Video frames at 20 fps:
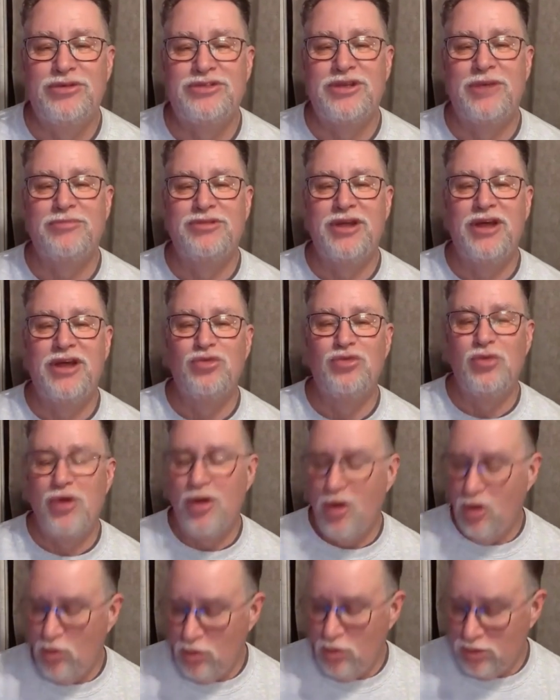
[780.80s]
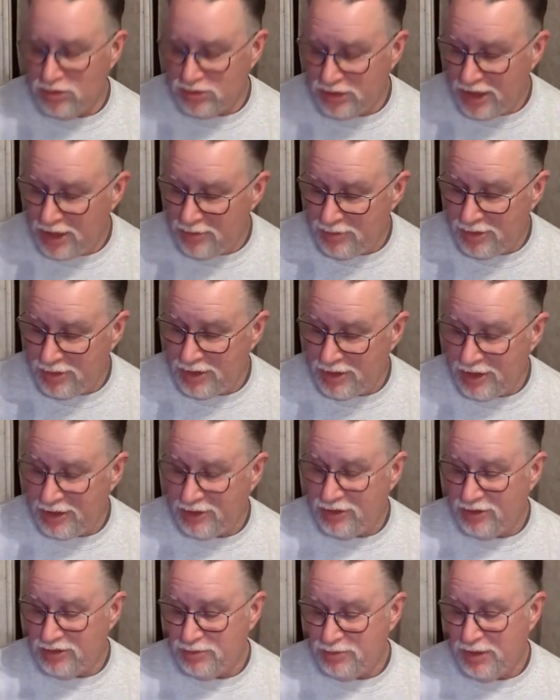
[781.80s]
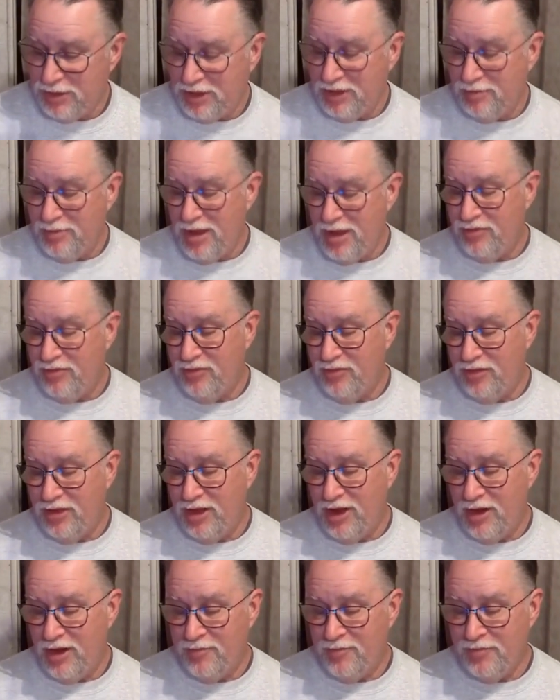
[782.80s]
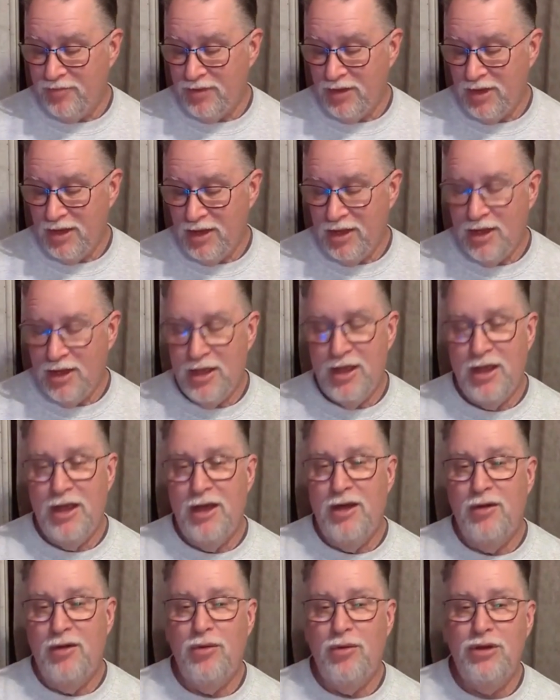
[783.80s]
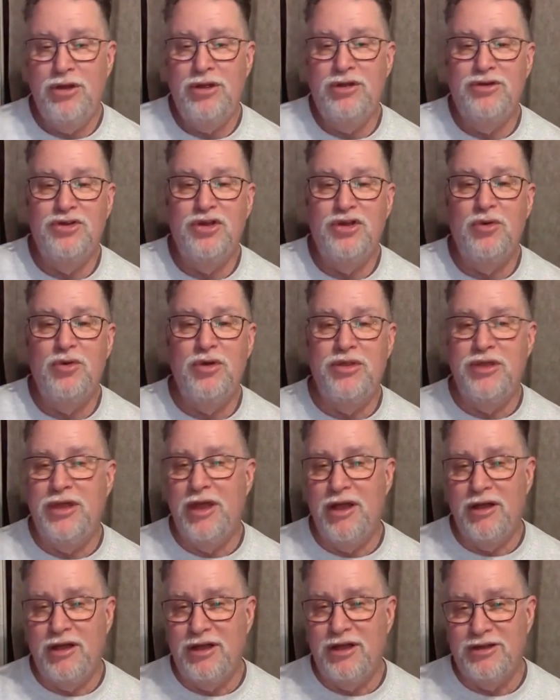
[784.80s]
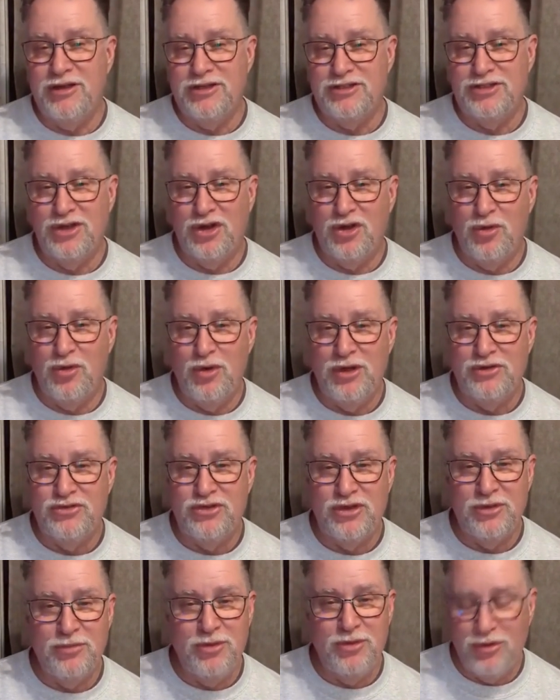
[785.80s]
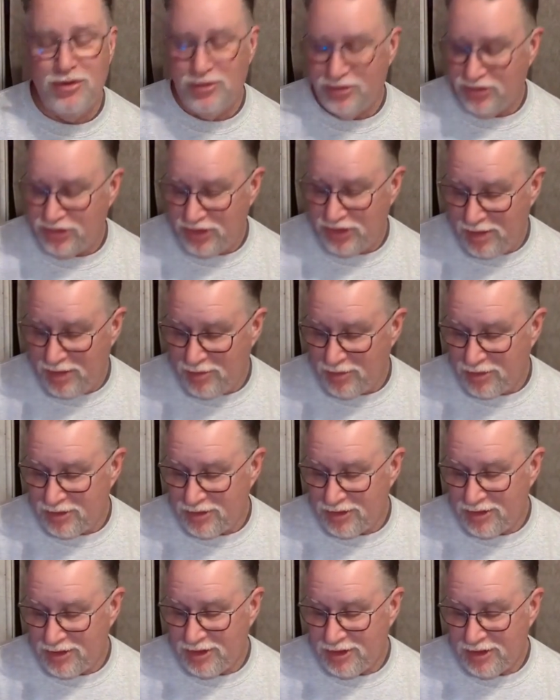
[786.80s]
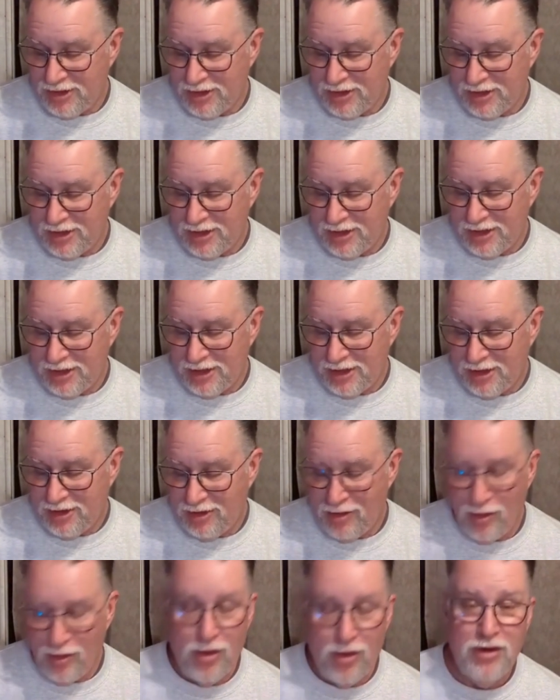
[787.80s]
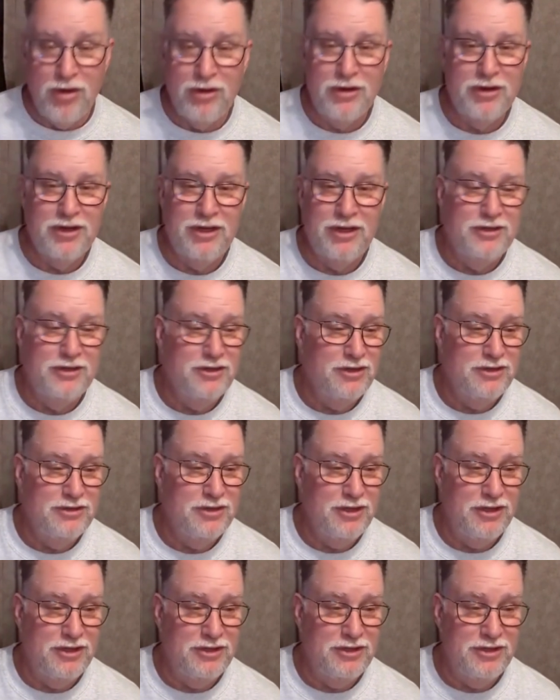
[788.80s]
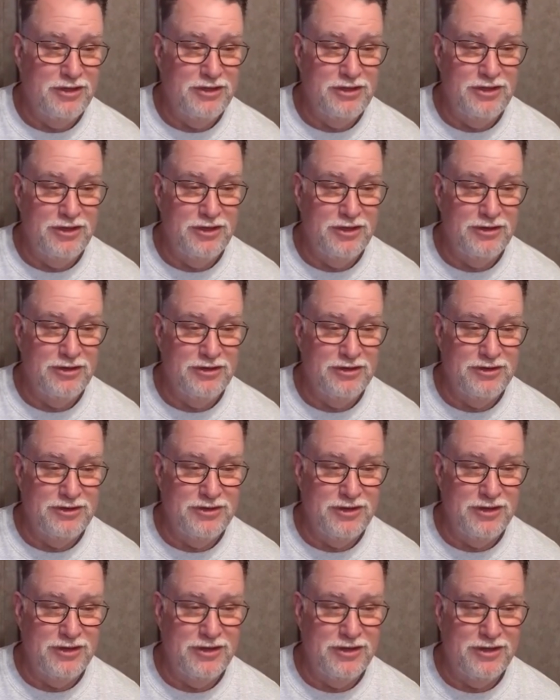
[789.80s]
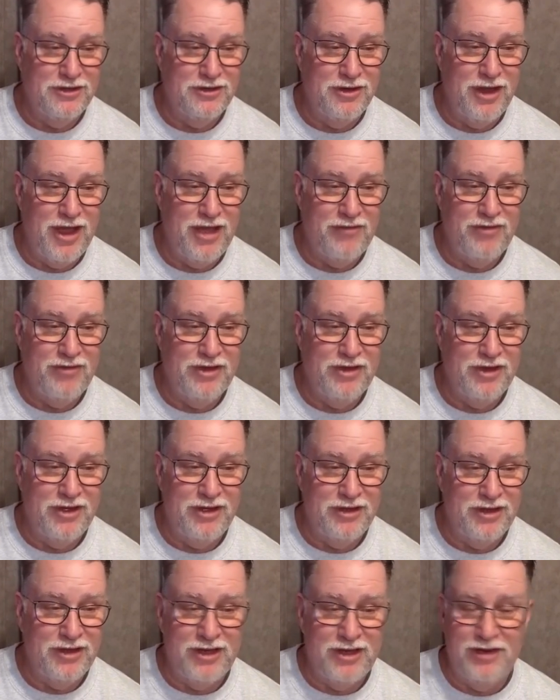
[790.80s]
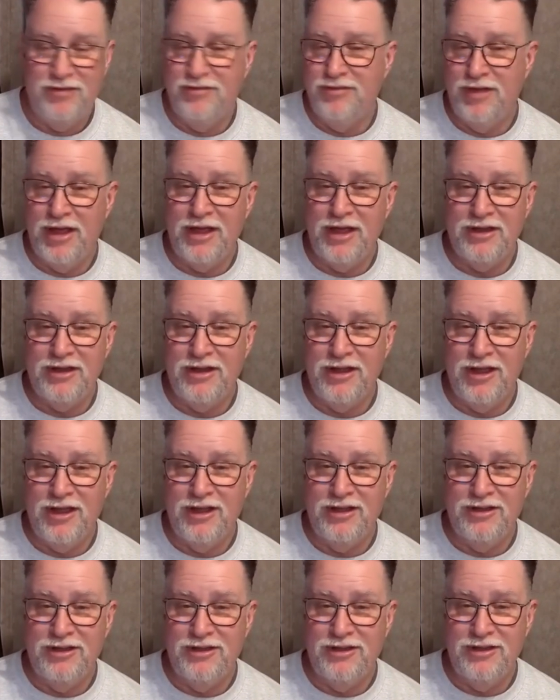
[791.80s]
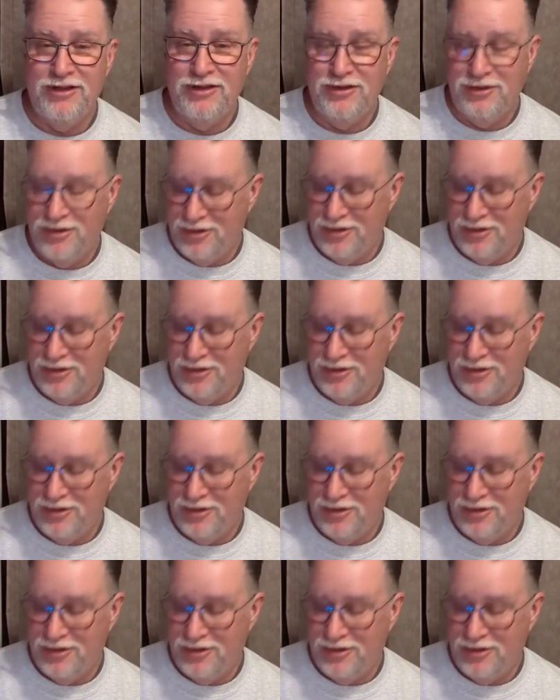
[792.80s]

Sometimes we're our own worst enemy. Yeah, you're speaking a mouthful there. What do you do when the air conditioner quits in the middle of summer? Or in the uh, the you're you're having a, uh, an event and